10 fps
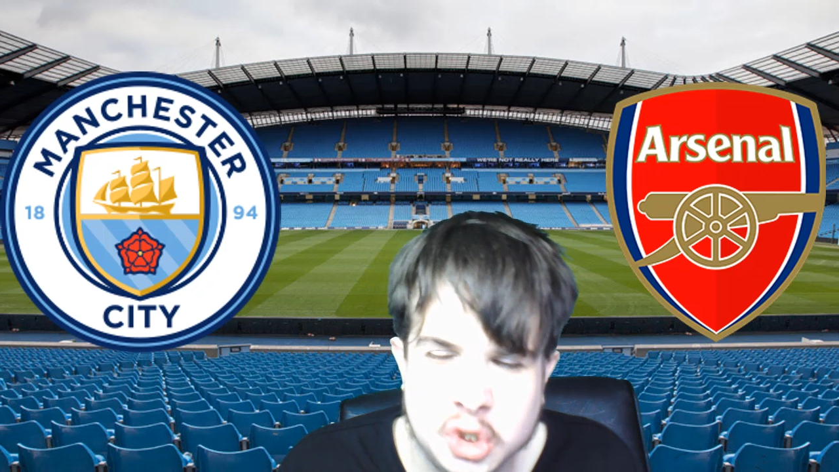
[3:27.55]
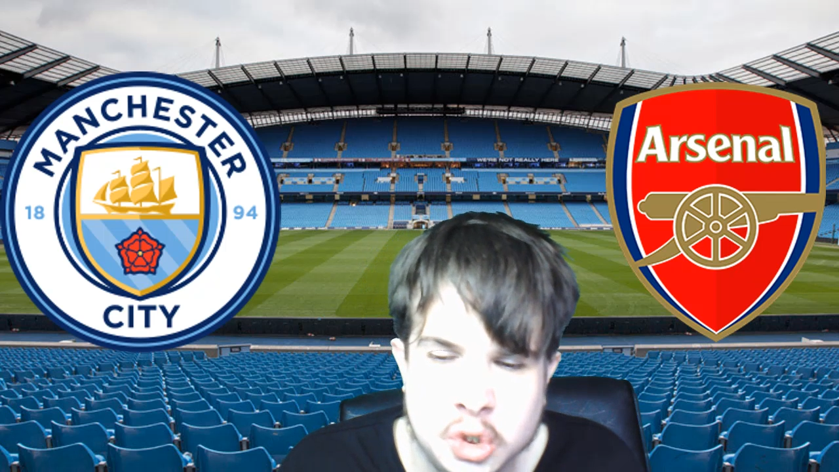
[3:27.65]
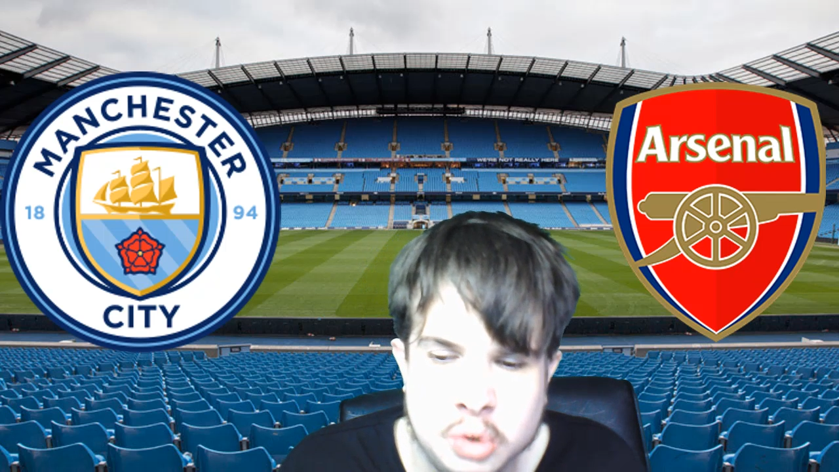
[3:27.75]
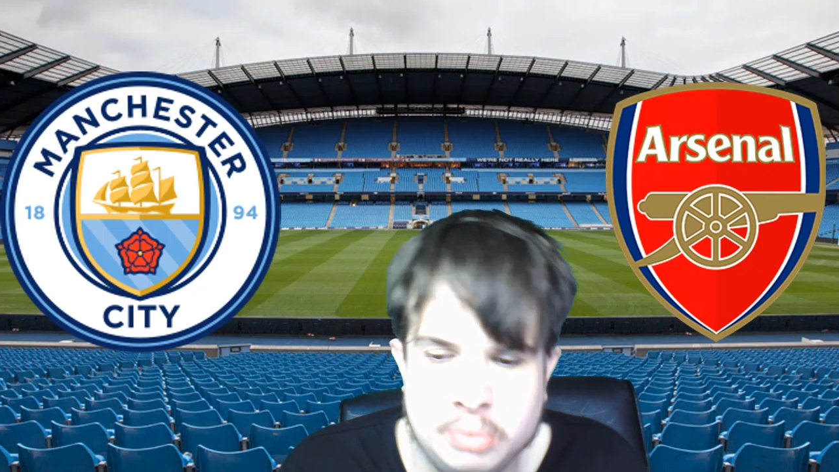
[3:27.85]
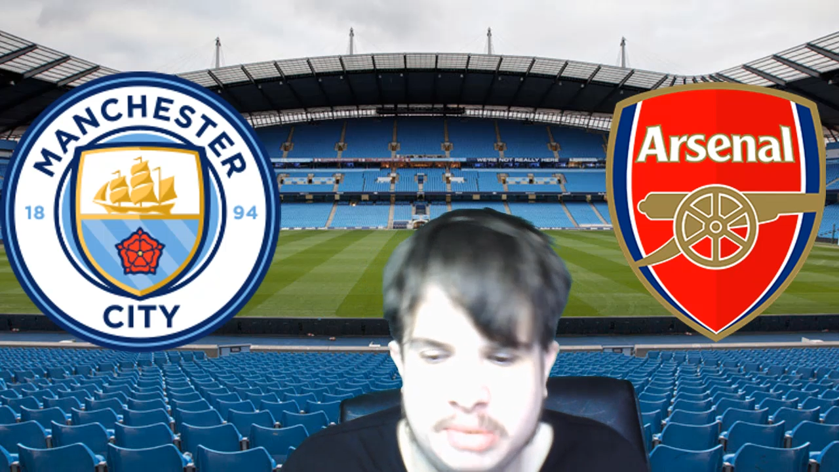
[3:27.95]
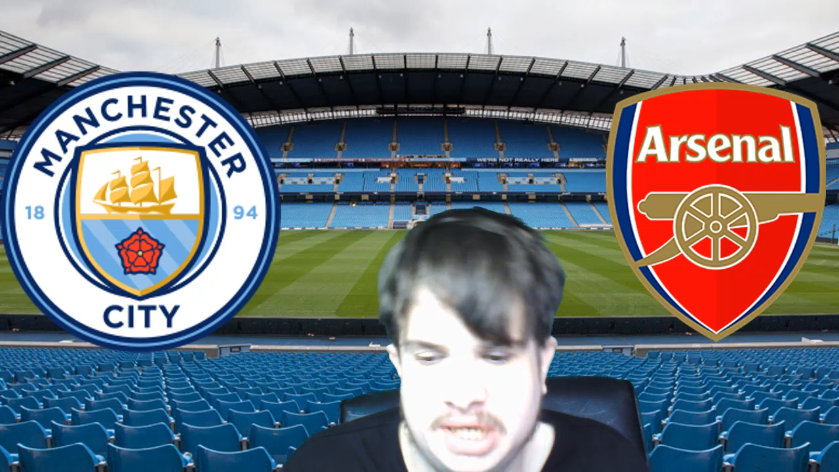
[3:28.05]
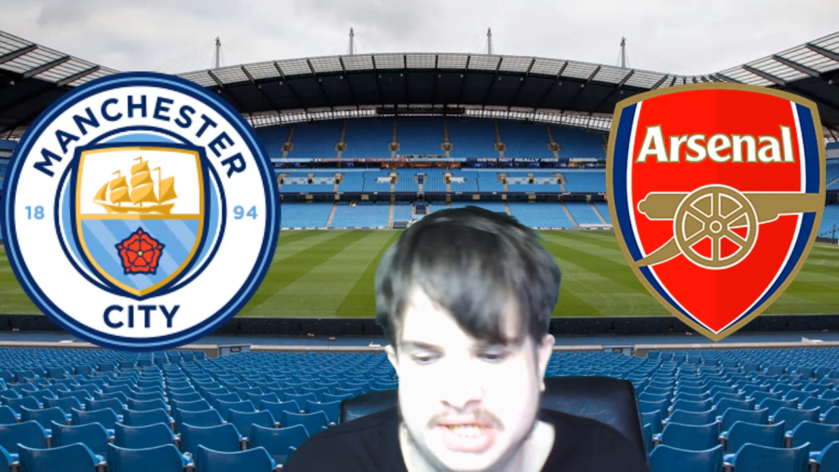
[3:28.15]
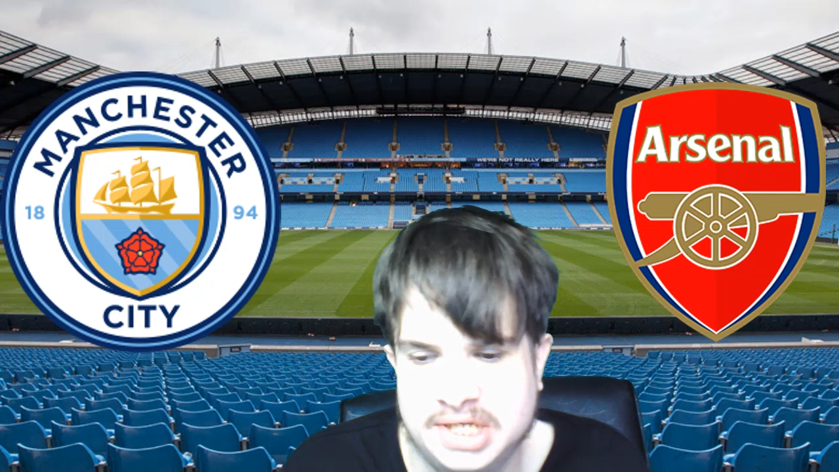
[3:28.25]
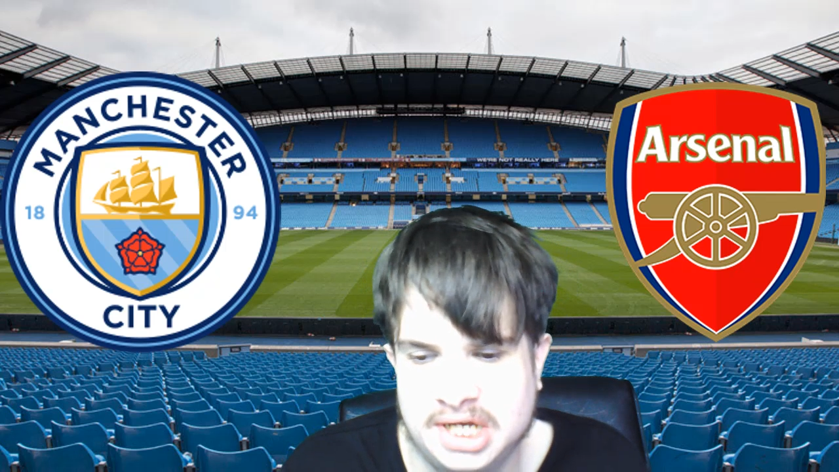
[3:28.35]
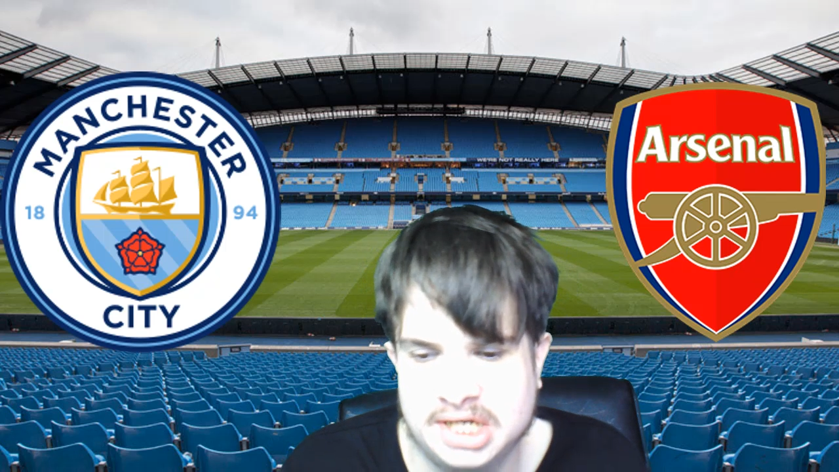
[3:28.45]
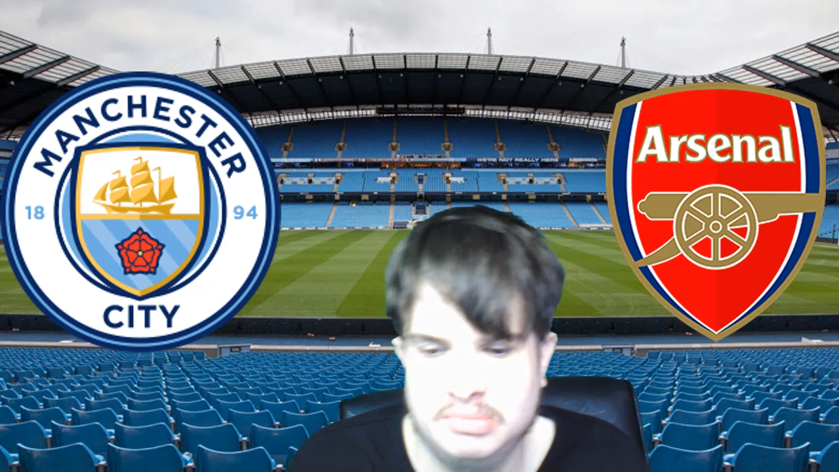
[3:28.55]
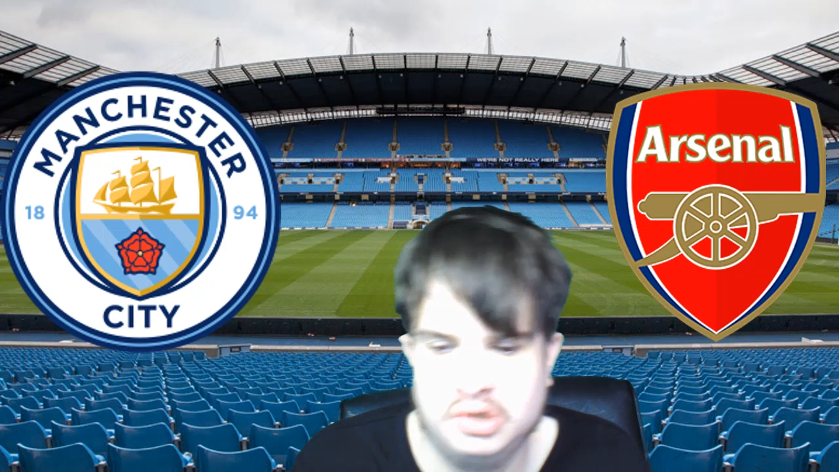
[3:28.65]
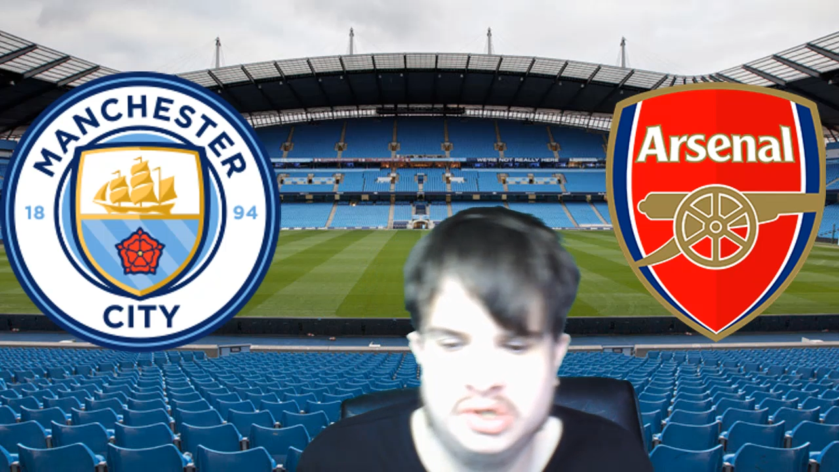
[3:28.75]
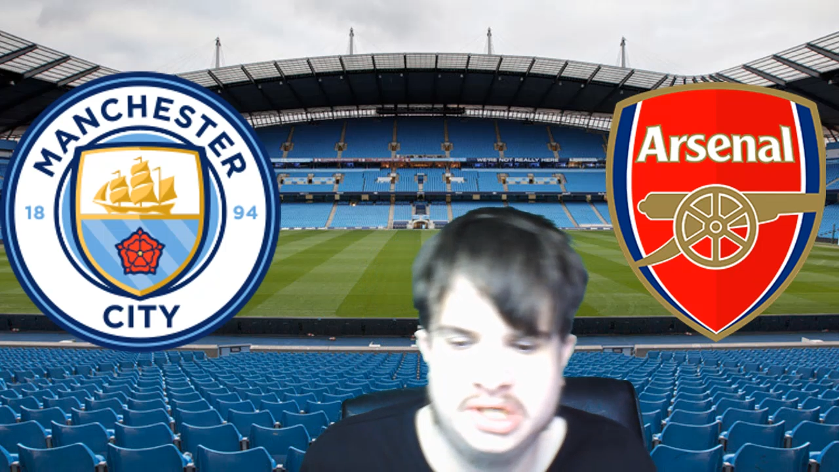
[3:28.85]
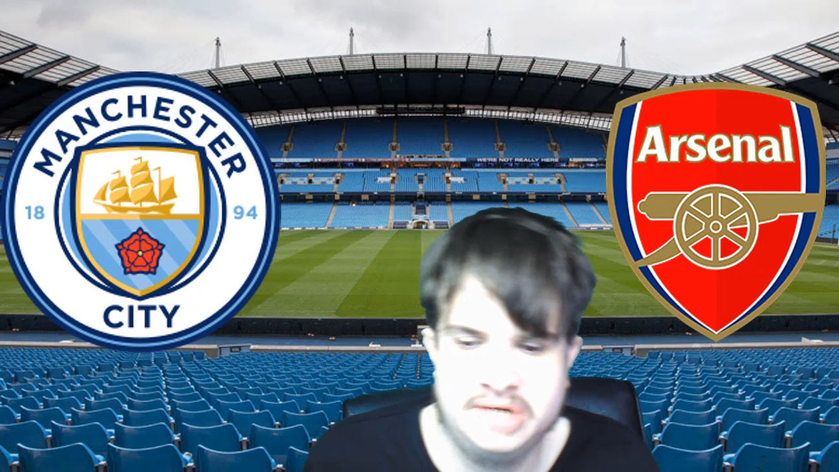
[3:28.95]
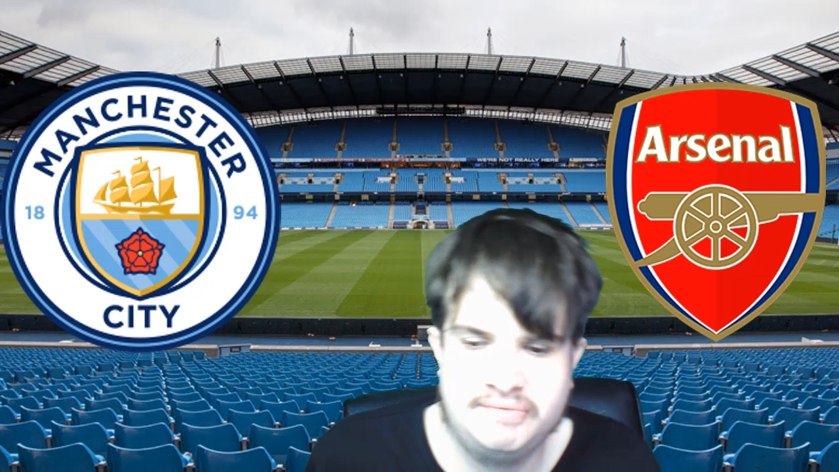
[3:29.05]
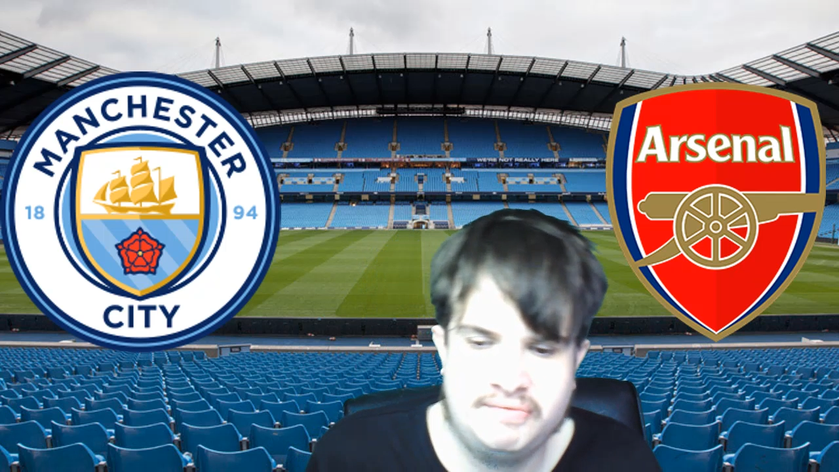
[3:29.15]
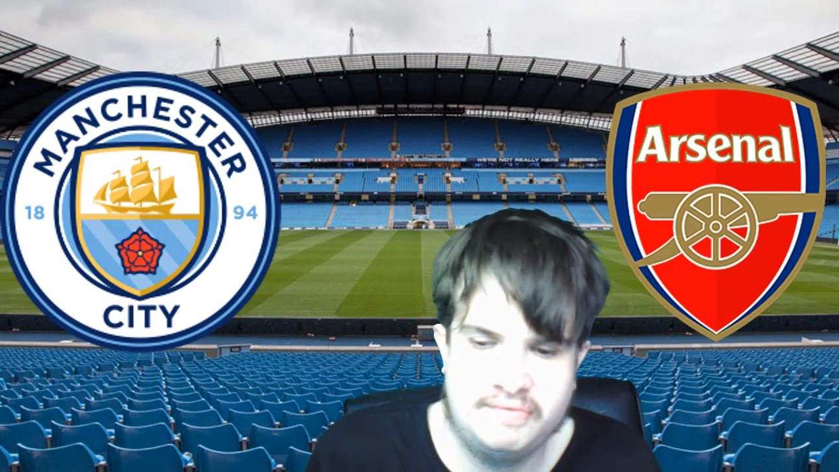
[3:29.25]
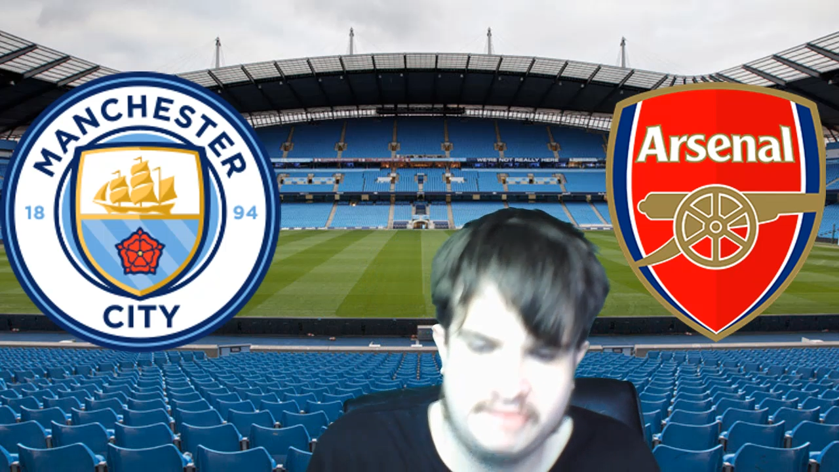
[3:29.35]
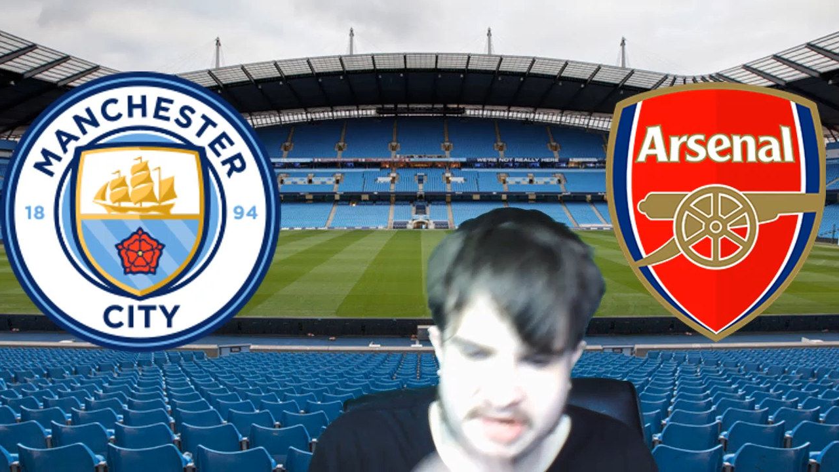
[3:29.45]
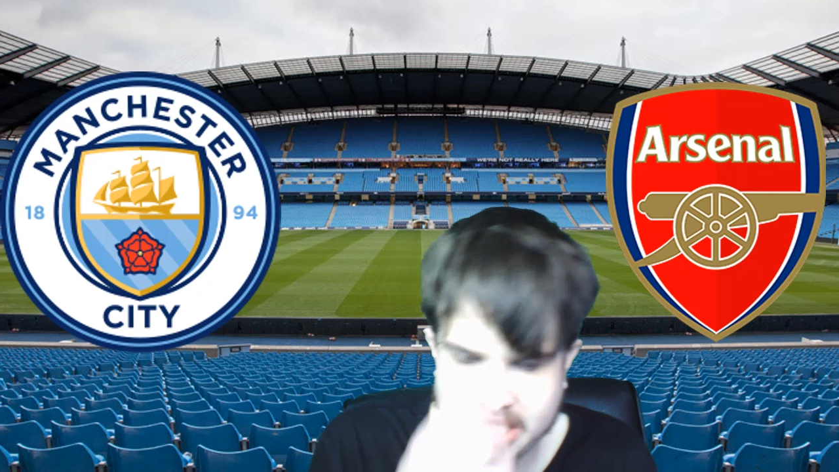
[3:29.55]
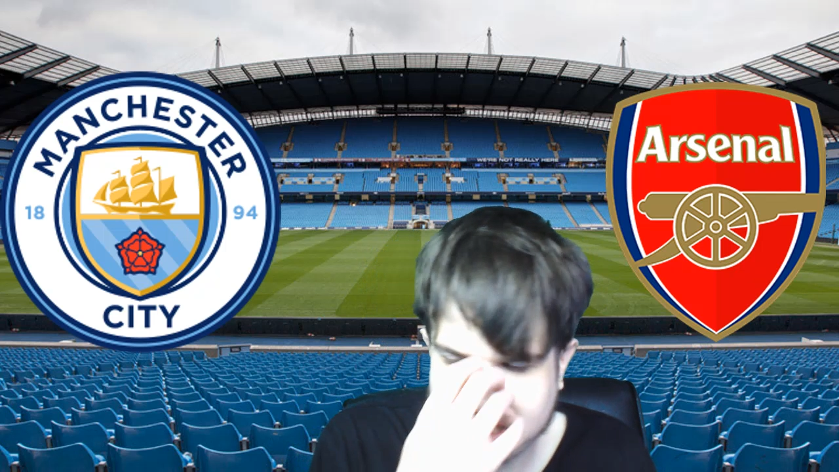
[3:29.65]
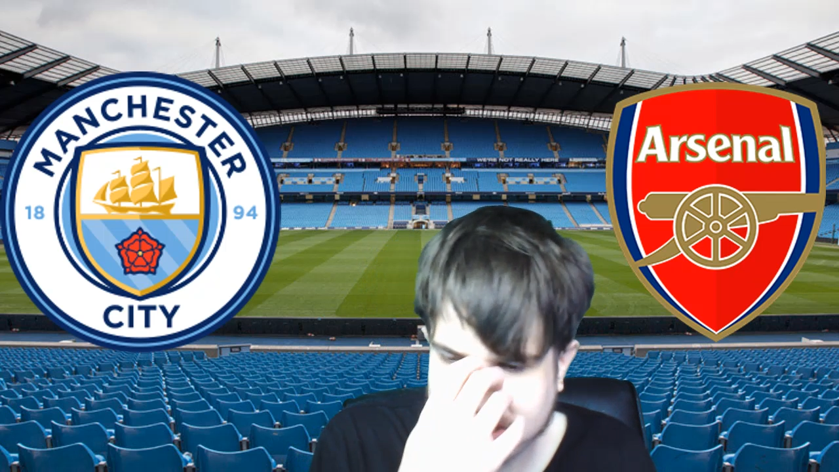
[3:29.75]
too bit attacking minded for that,